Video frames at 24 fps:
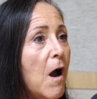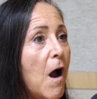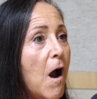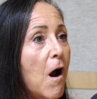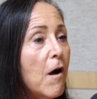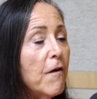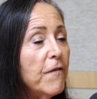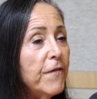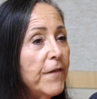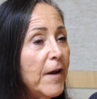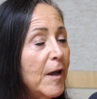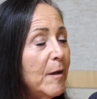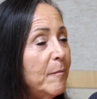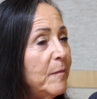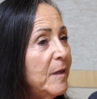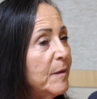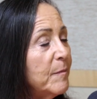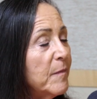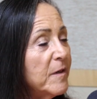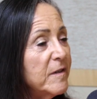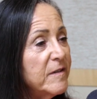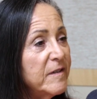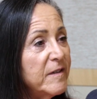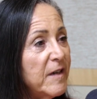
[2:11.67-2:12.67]
our family
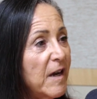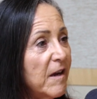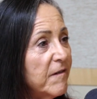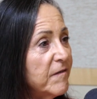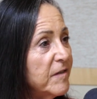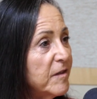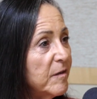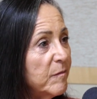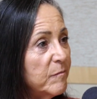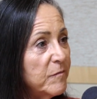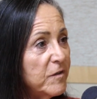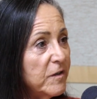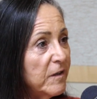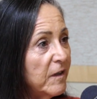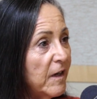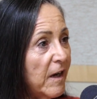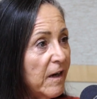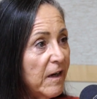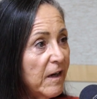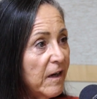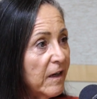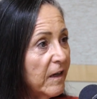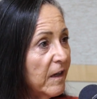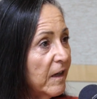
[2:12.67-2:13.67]
must have some
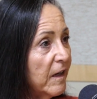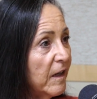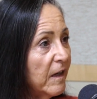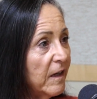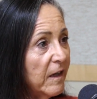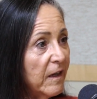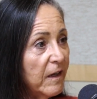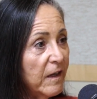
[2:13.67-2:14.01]
genetic